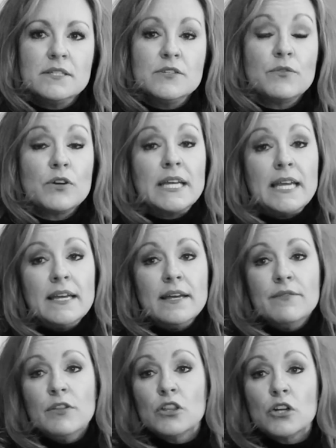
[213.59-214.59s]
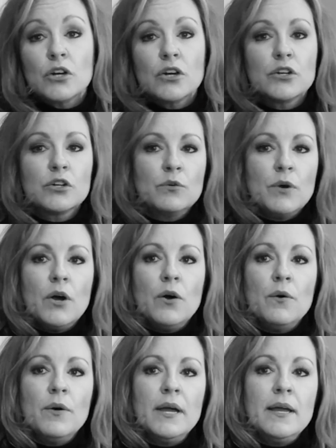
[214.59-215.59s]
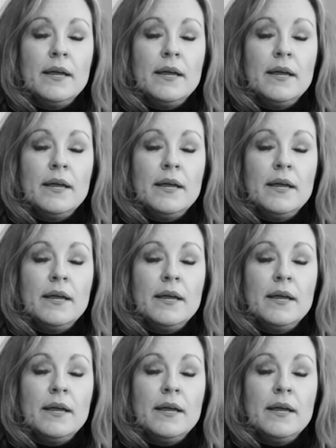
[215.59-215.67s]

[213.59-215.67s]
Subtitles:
to forgive, learn, grow,